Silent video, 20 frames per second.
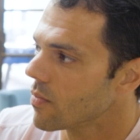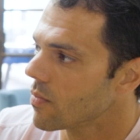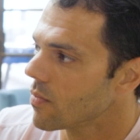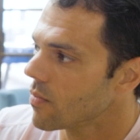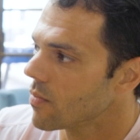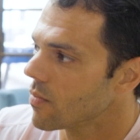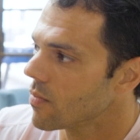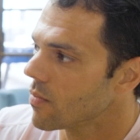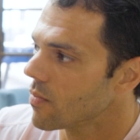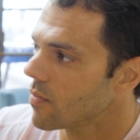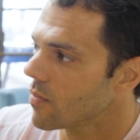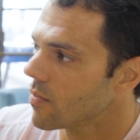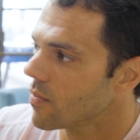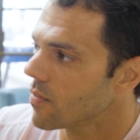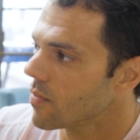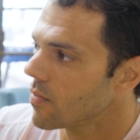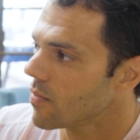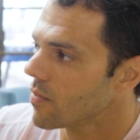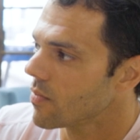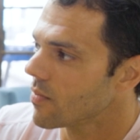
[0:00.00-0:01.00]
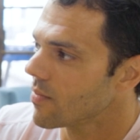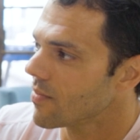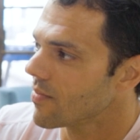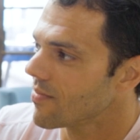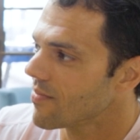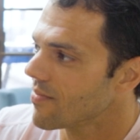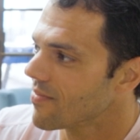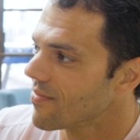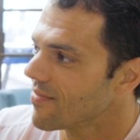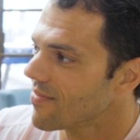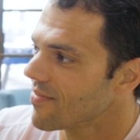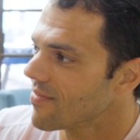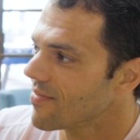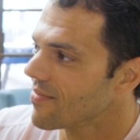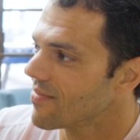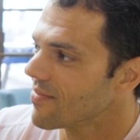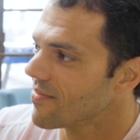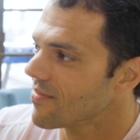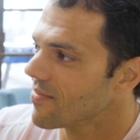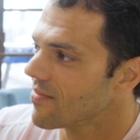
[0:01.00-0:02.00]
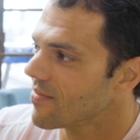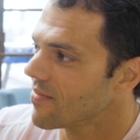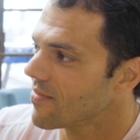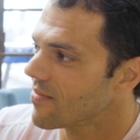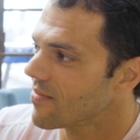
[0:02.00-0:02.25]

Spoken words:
(not speaking)